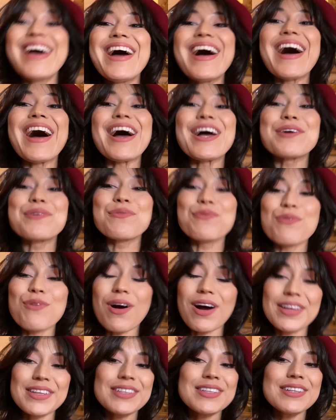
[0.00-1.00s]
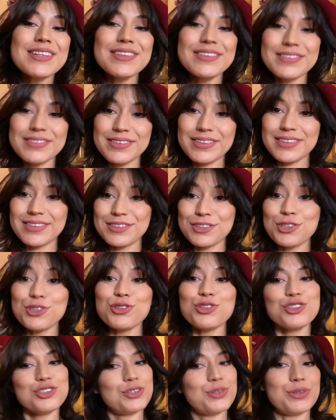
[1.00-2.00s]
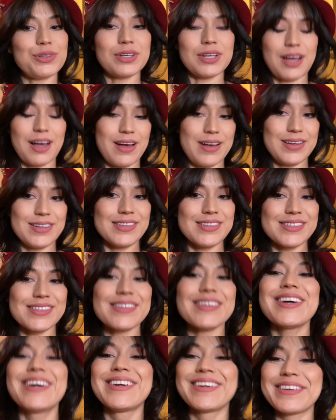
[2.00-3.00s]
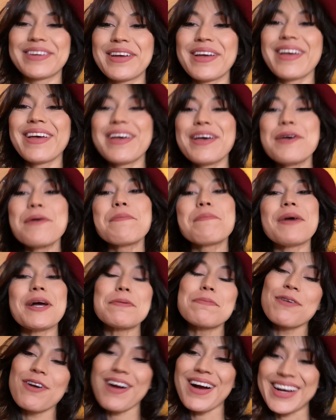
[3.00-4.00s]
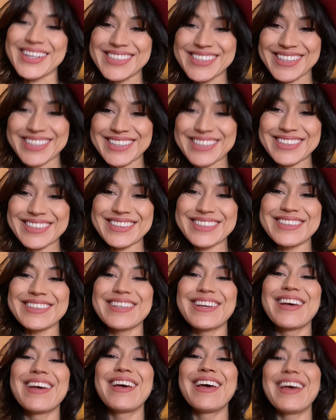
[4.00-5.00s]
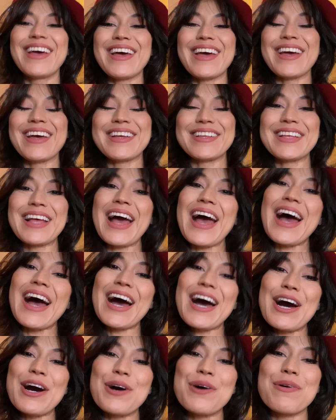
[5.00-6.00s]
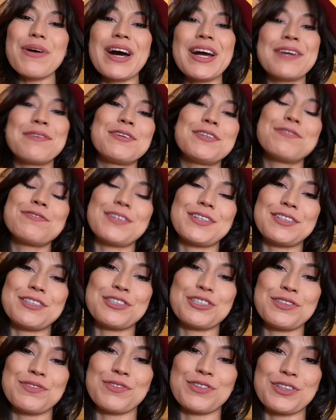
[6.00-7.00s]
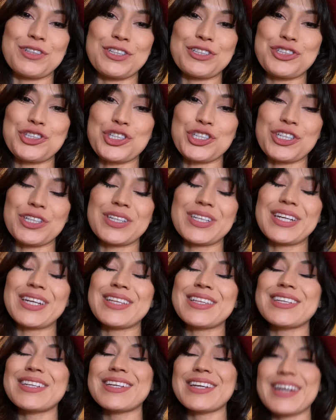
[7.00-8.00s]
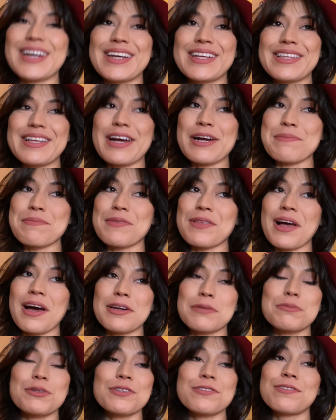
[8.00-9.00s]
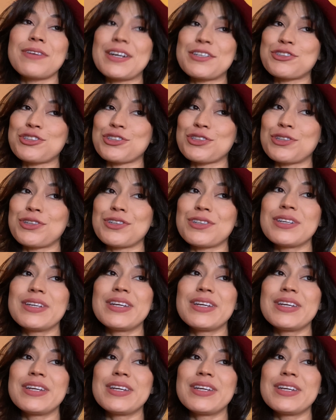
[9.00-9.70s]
I wanted to show you guys my process and how I refinish furniture. And again, I'm not a professional.